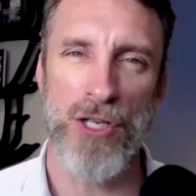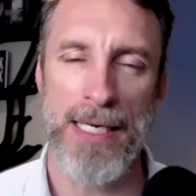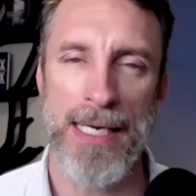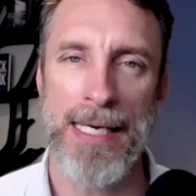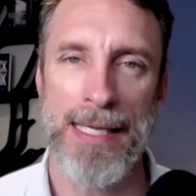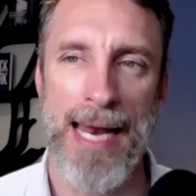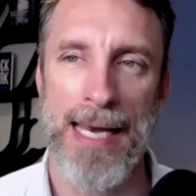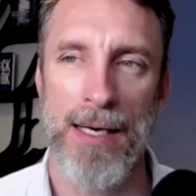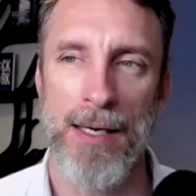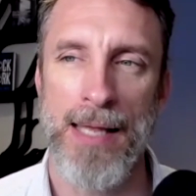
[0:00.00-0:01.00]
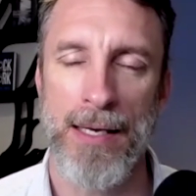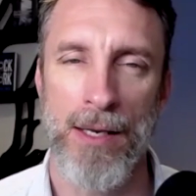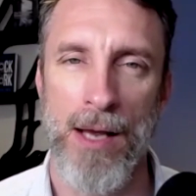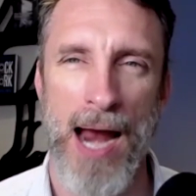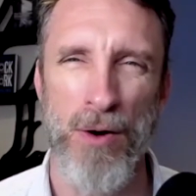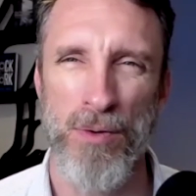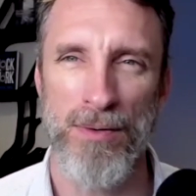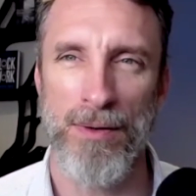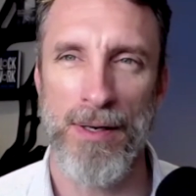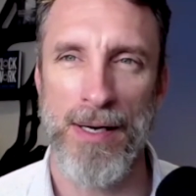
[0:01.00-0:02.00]
I needed, that, that I don't,
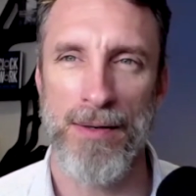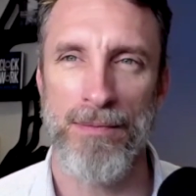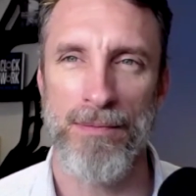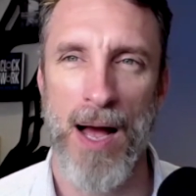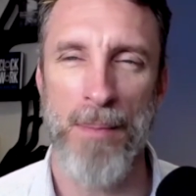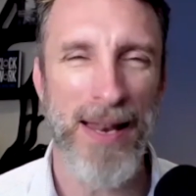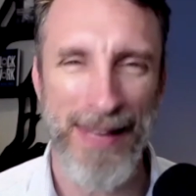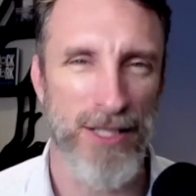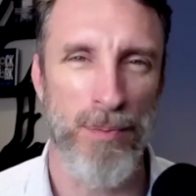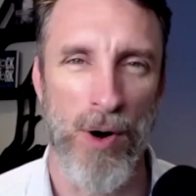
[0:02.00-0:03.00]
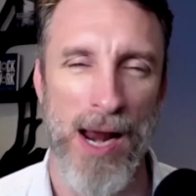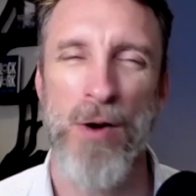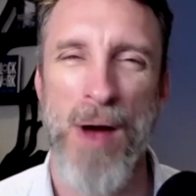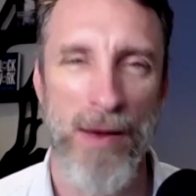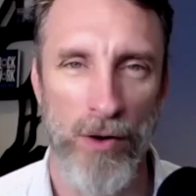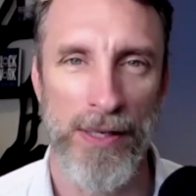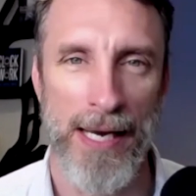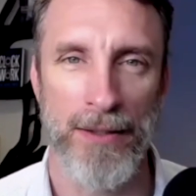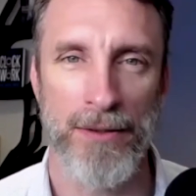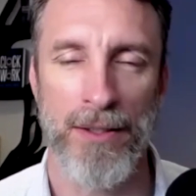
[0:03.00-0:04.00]
I'm not that smart. I don't have all the
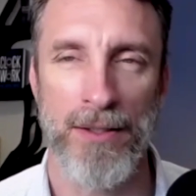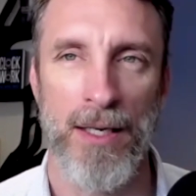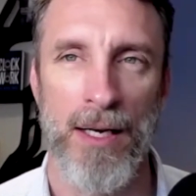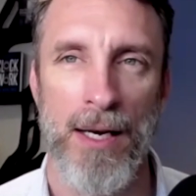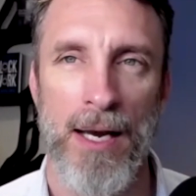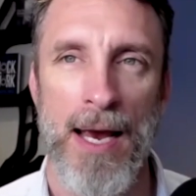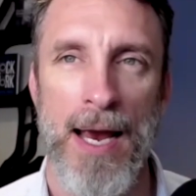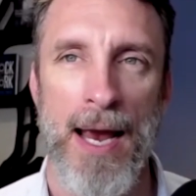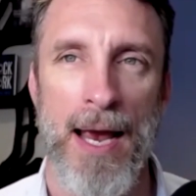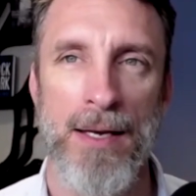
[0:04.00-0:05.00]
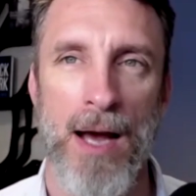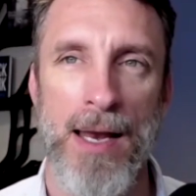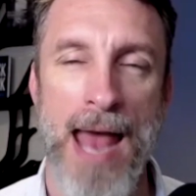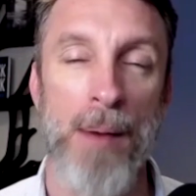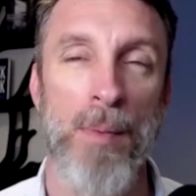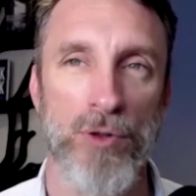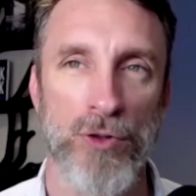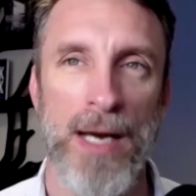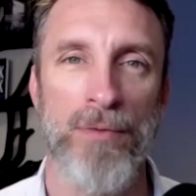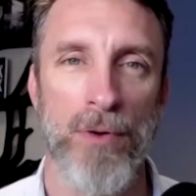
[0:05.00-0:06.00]
answers. And uh, now I'm most
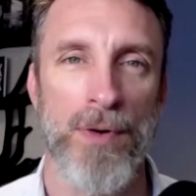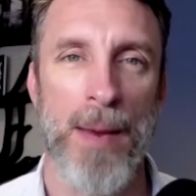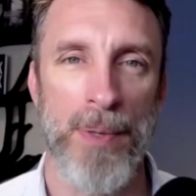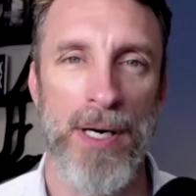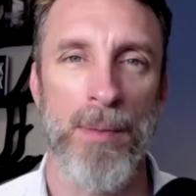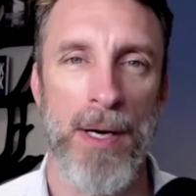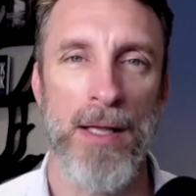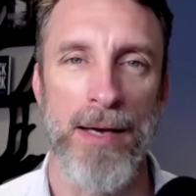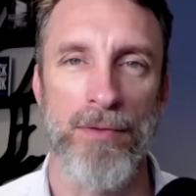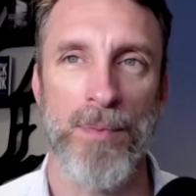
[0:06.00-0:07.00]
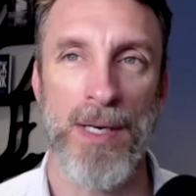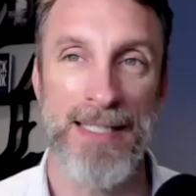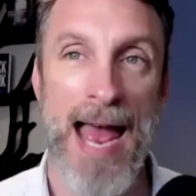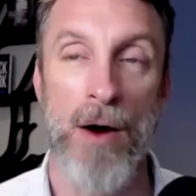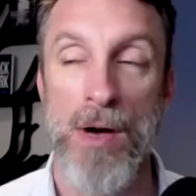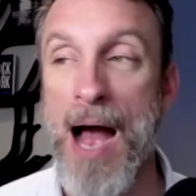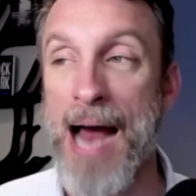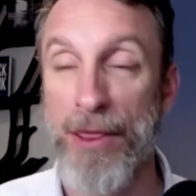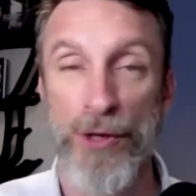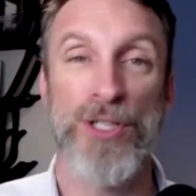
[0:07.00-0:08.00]
grateful for that period of my life, because now I
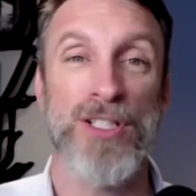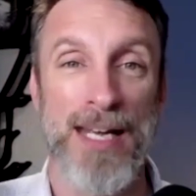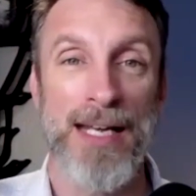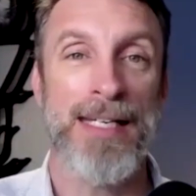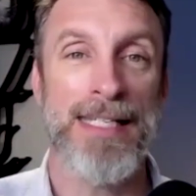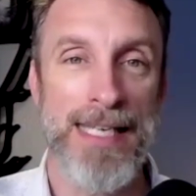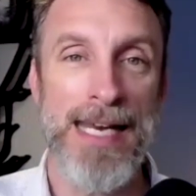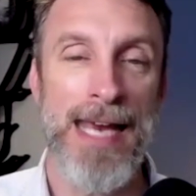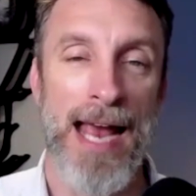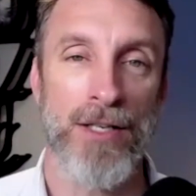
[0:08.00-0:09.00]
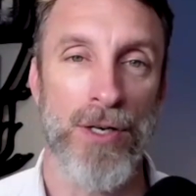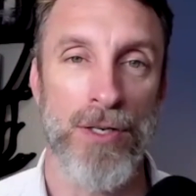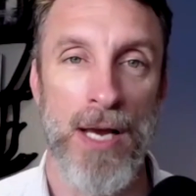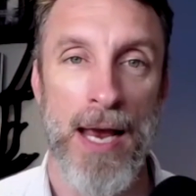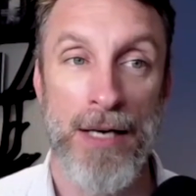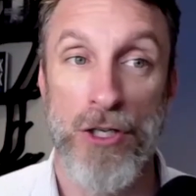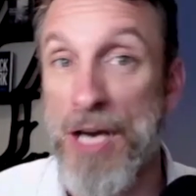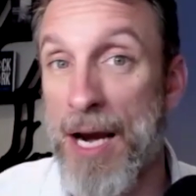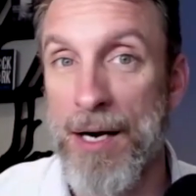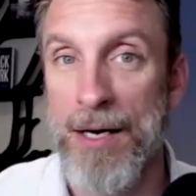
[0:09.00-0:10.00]
thirst to seek answers and
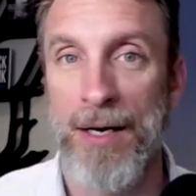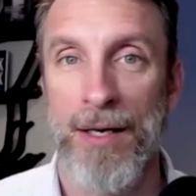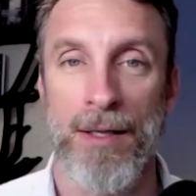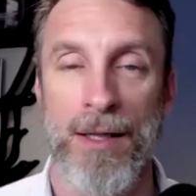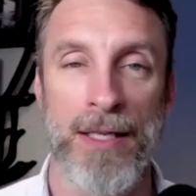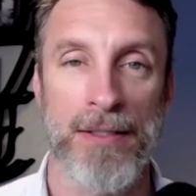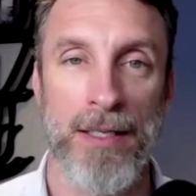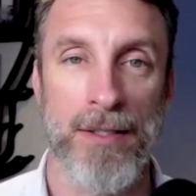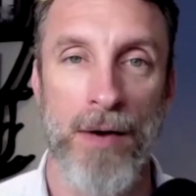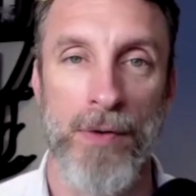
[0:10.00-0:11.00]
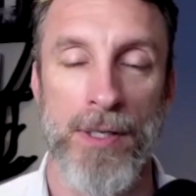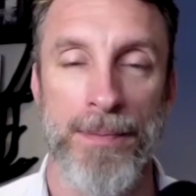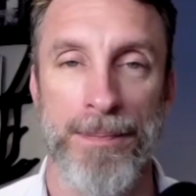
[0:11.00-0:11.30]
share the things I discover.